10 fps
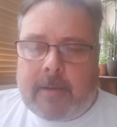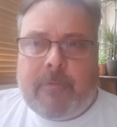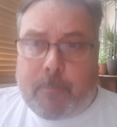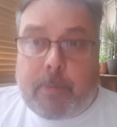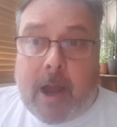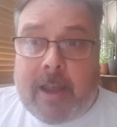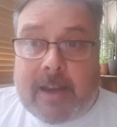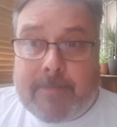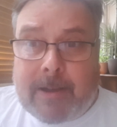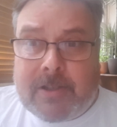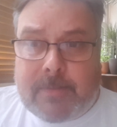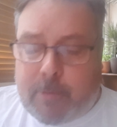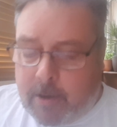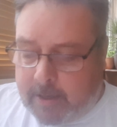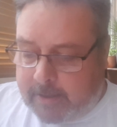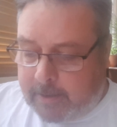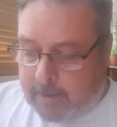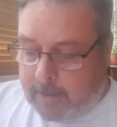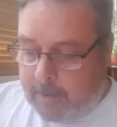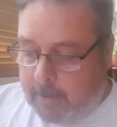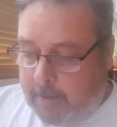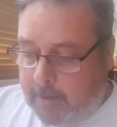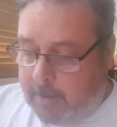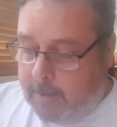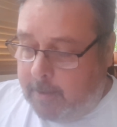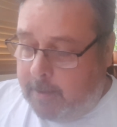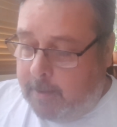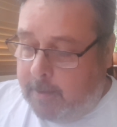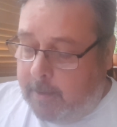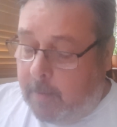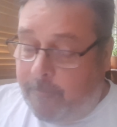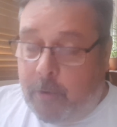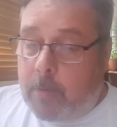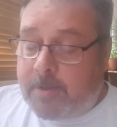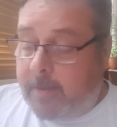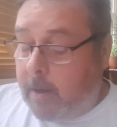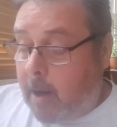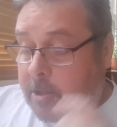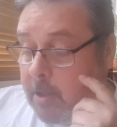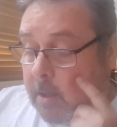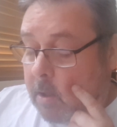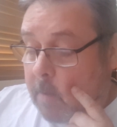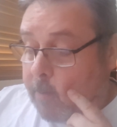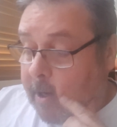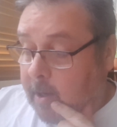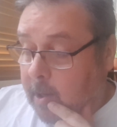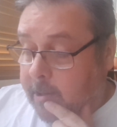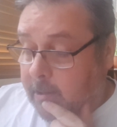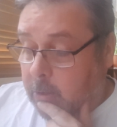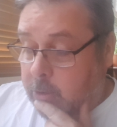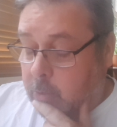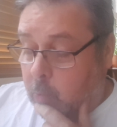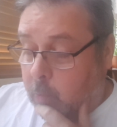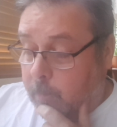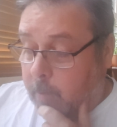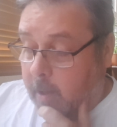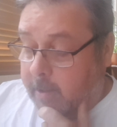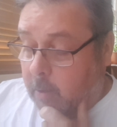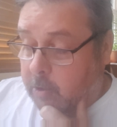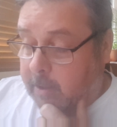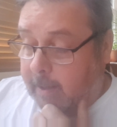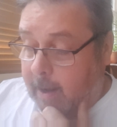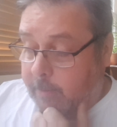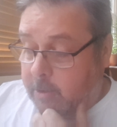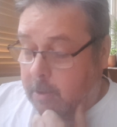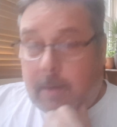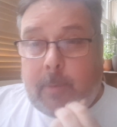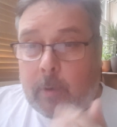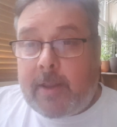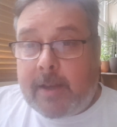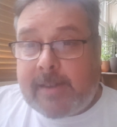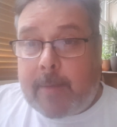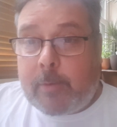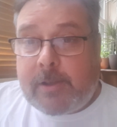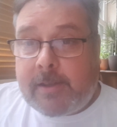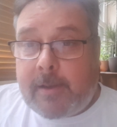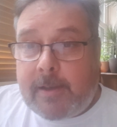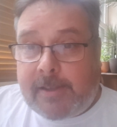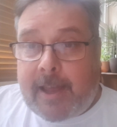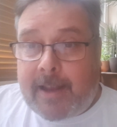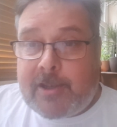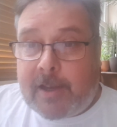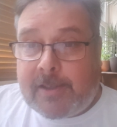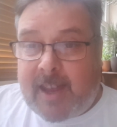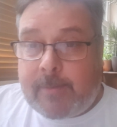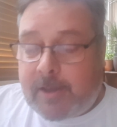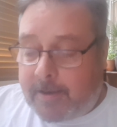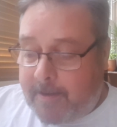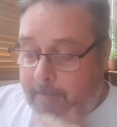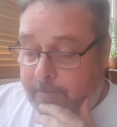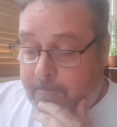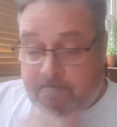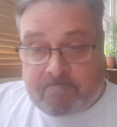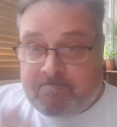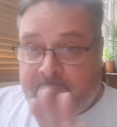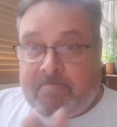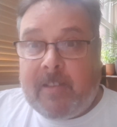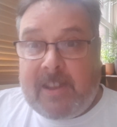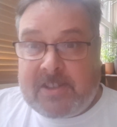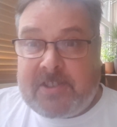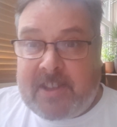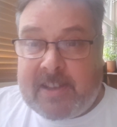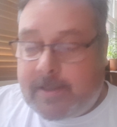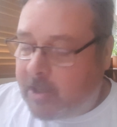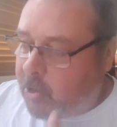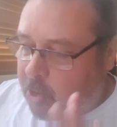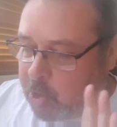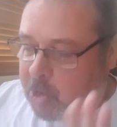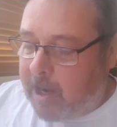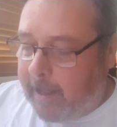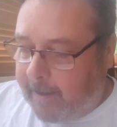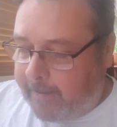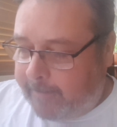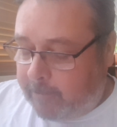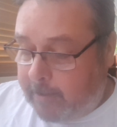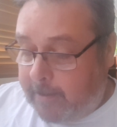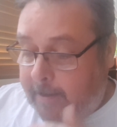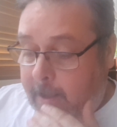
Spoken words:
From Pride, Manchester Pride. Confirms that they're actually completely ideologically captured. I mean, one of the examples is the NHS Tameside. Listen to this. This is chilling, right?